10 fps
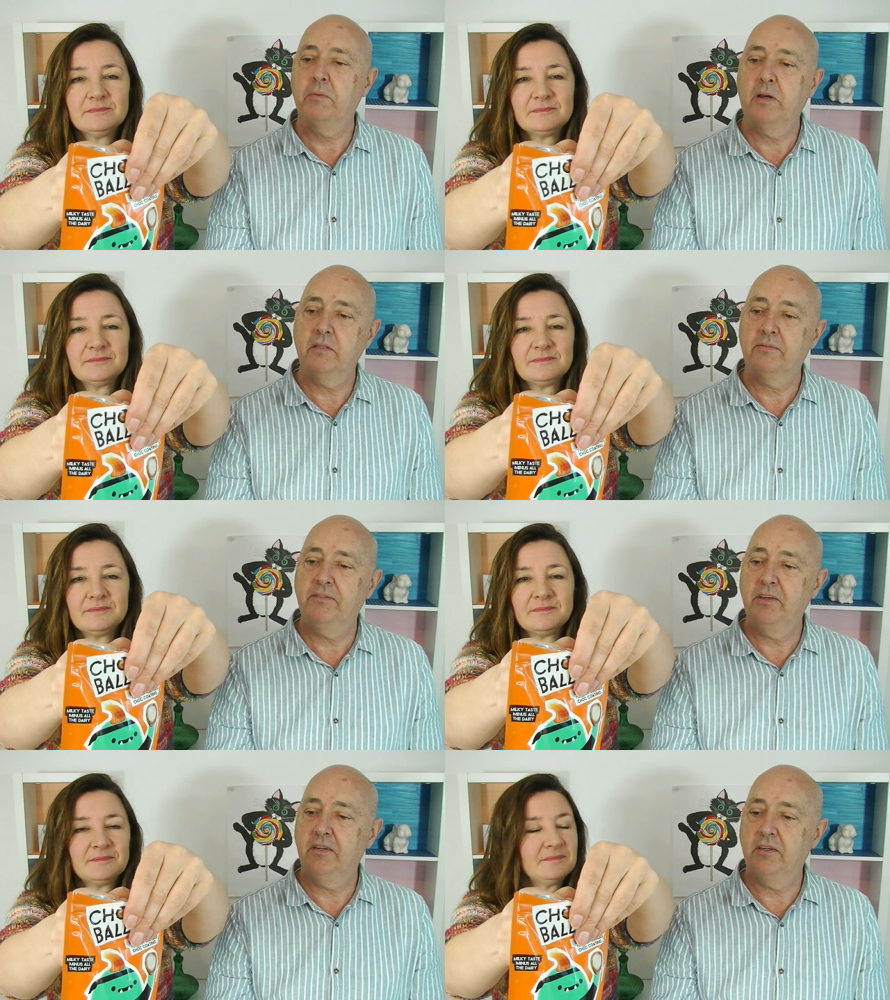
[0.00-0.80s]
Speaker 1: but it's
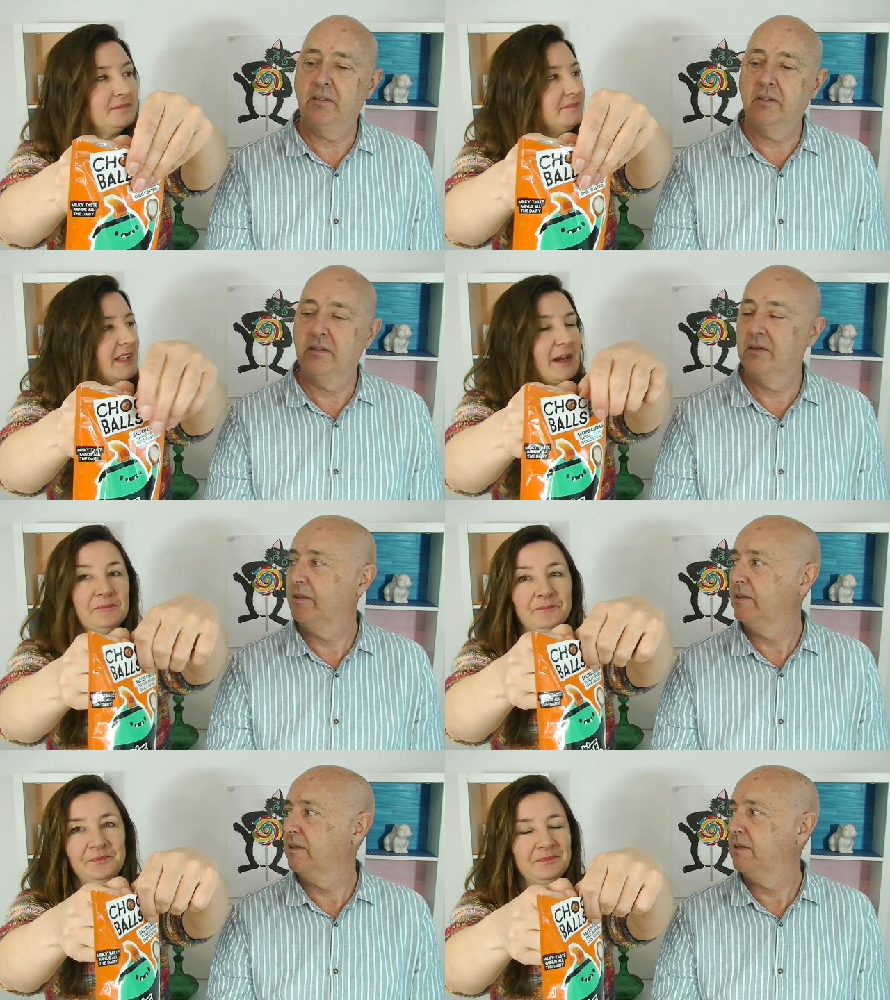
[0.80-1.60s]
vegan.
Speaker 2: Yeah.
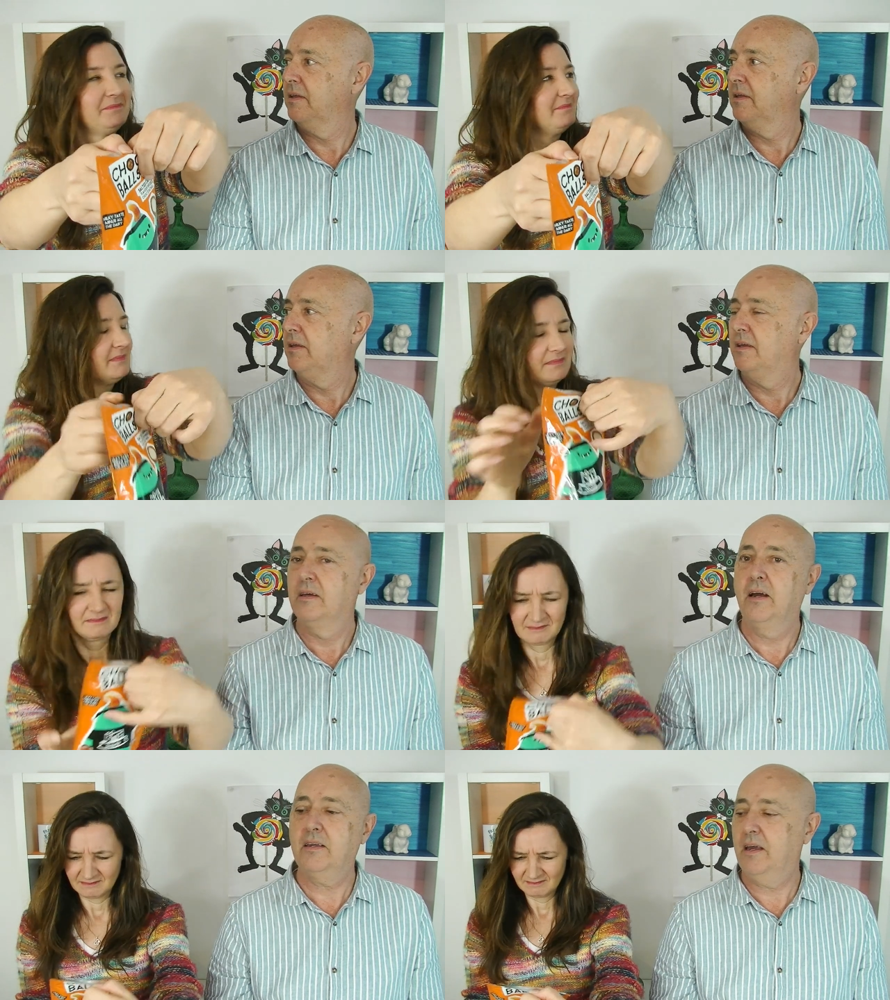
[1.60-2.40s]

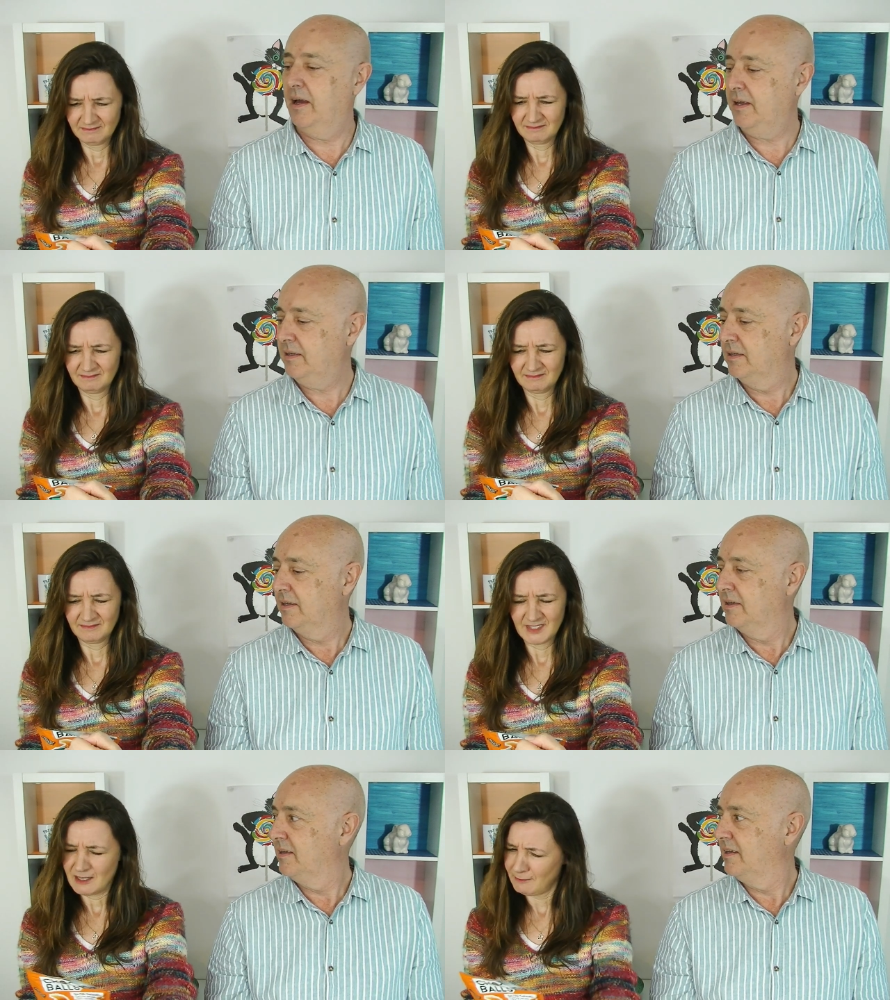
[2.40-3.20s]
Speaker 1: Okay.
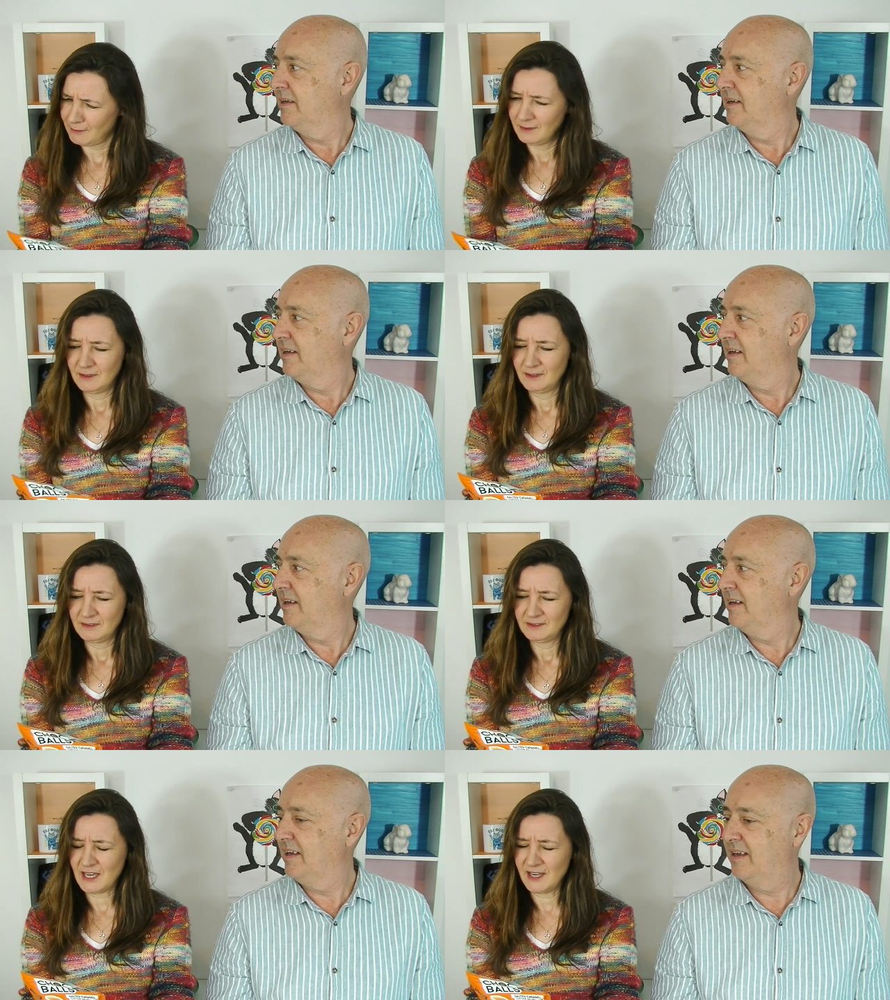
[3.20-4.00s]

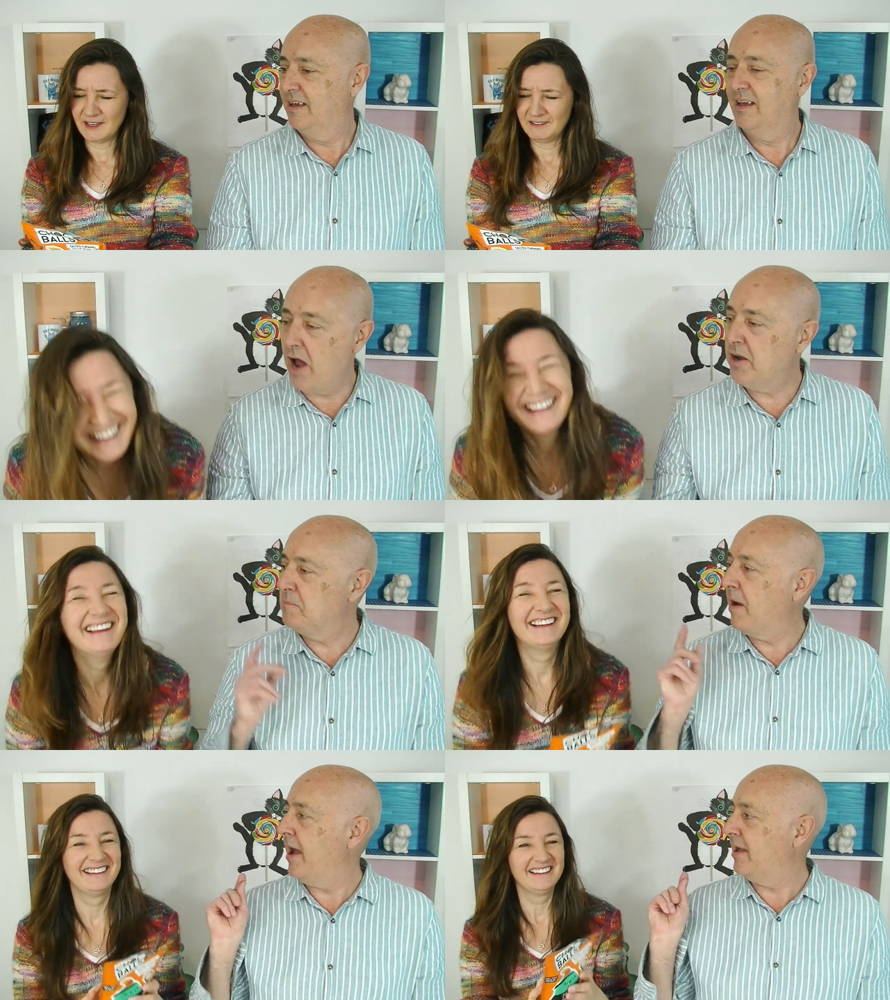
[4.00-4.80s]
Speaker 2: Yeah.
Speaker 1: Only
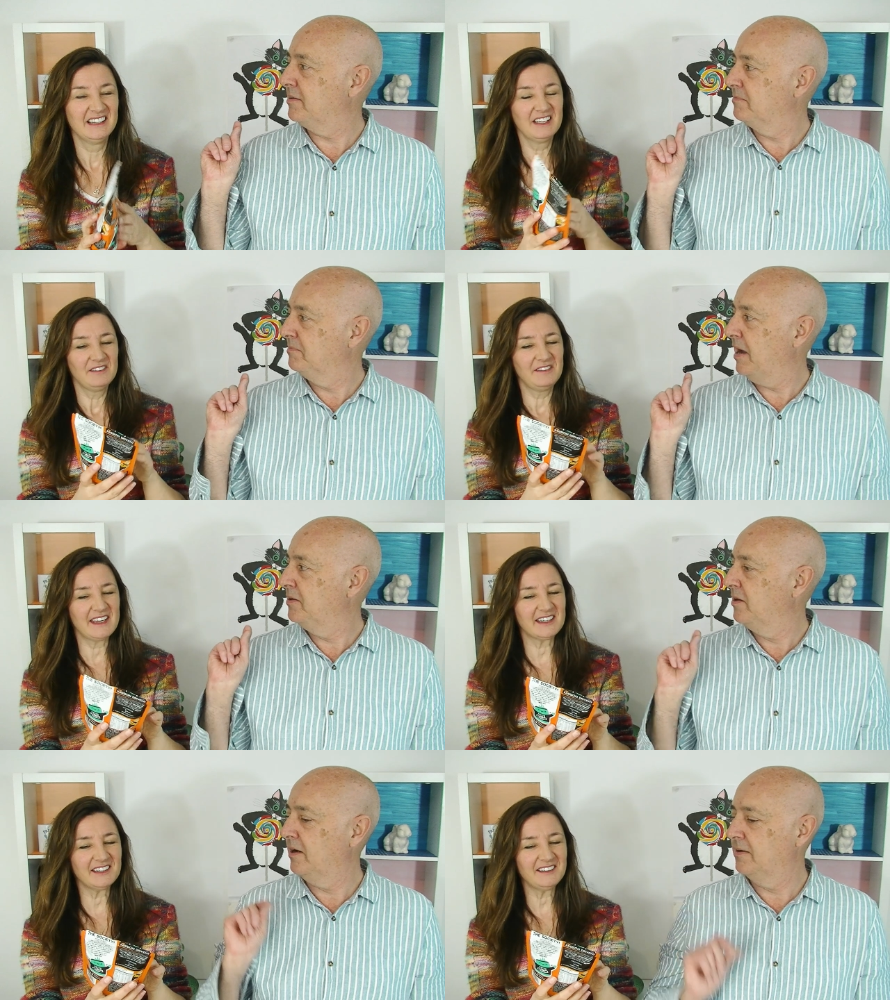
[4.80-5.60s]
may,
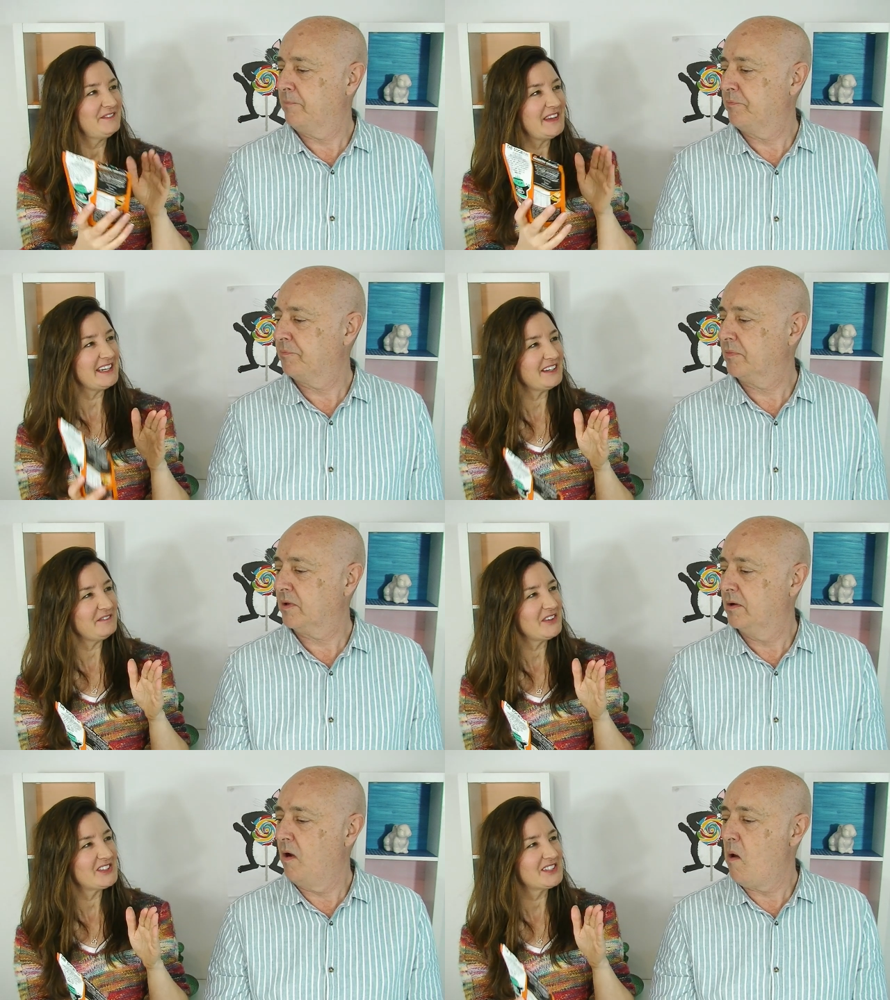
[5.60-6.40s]
Speaker 2: may vegan? Not. Vegan
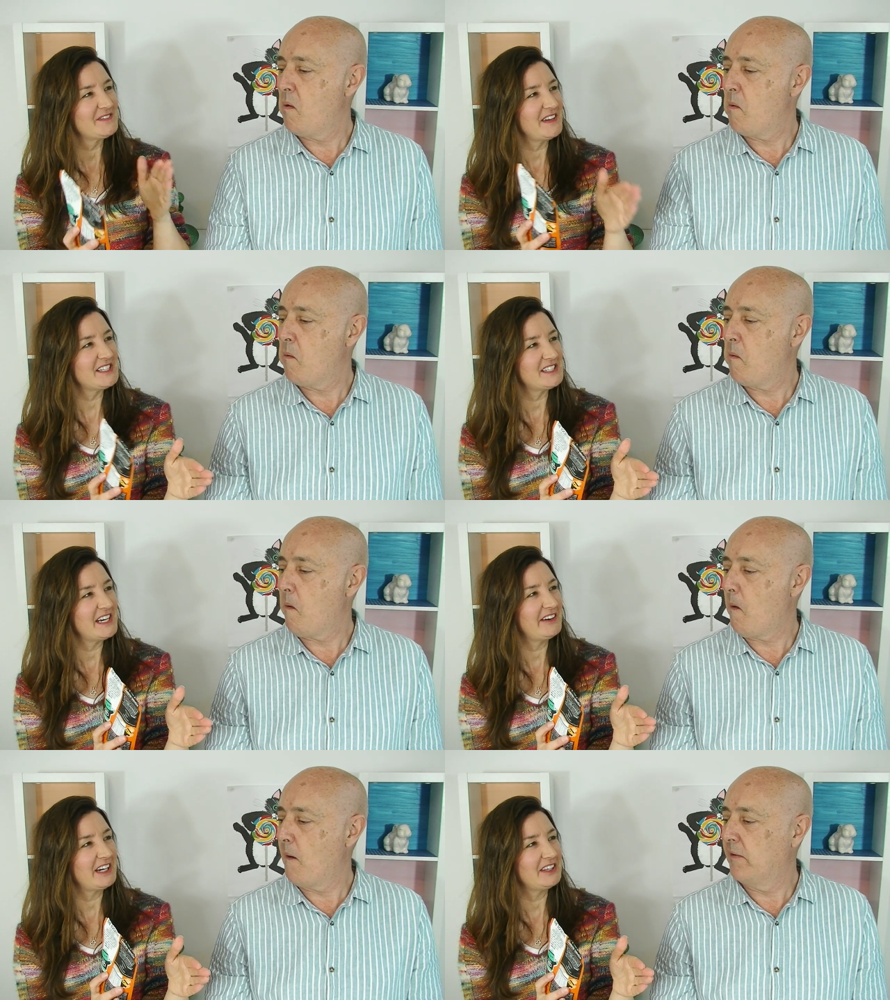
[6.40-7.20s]
versus
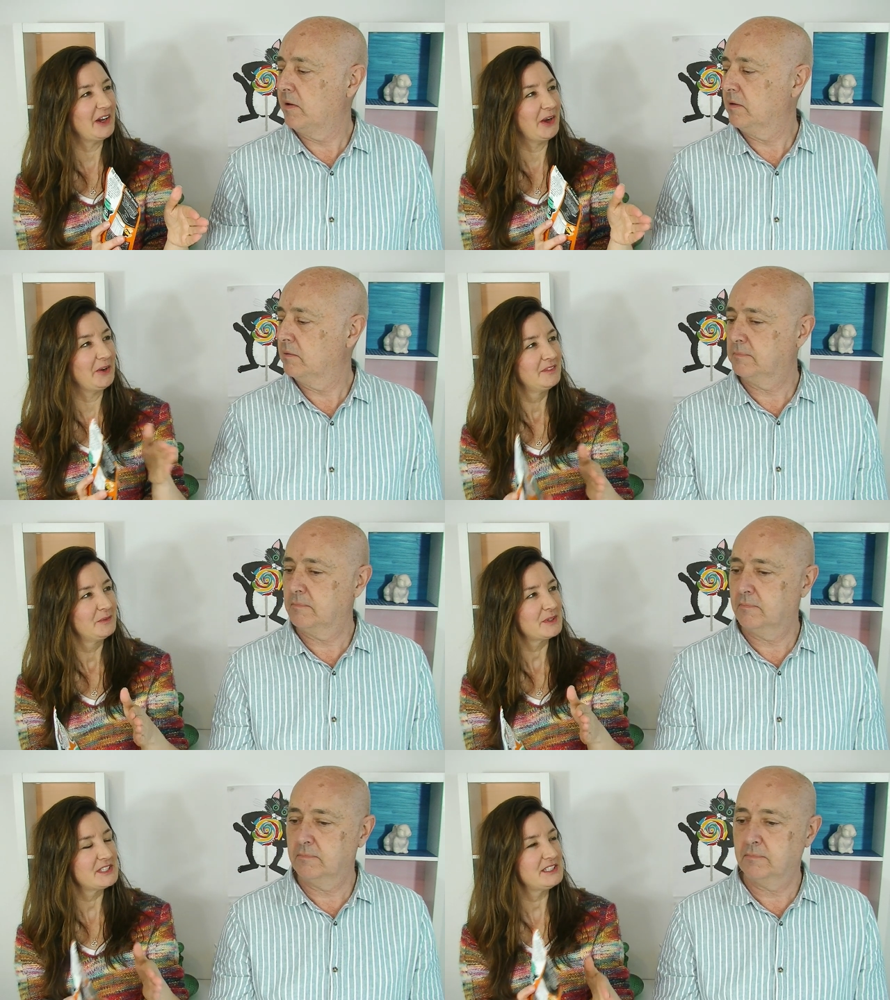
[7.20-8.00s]
vegetarian though. What's the